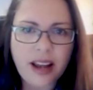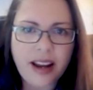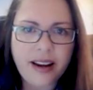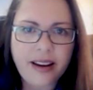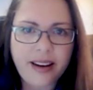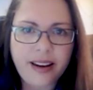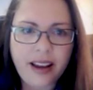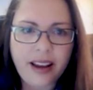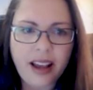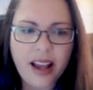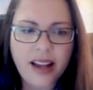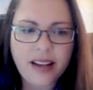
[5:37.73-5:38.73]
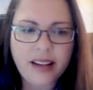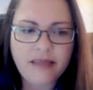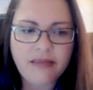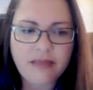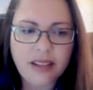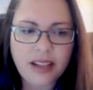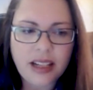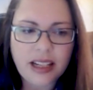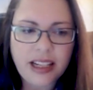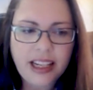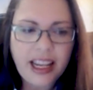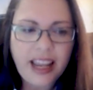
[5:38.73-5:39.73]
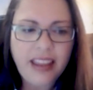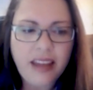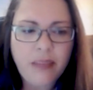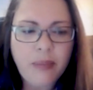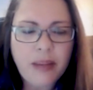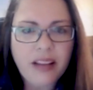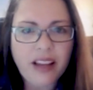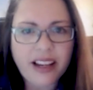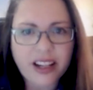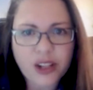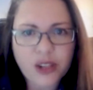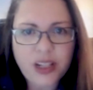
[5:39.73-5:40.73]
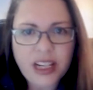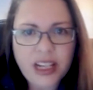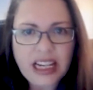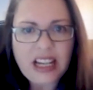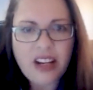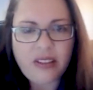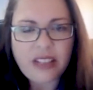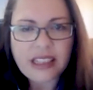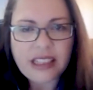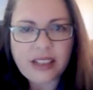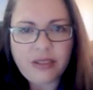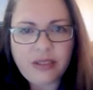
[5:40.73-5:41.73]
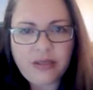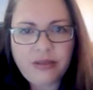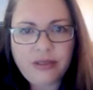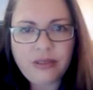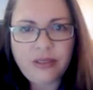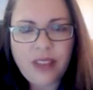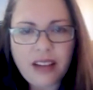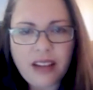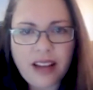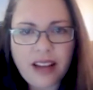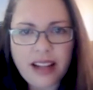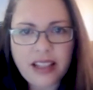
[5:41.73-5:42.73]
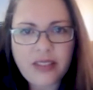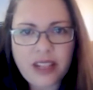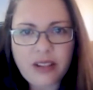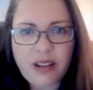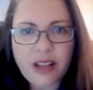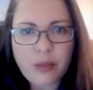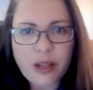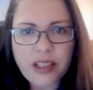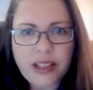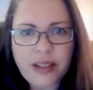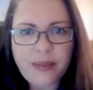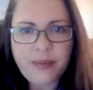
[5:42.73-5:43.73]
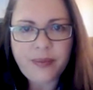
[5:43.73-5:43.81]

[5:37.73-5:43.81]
and can that be like a trigger in and of itself, that activity around the brainstem?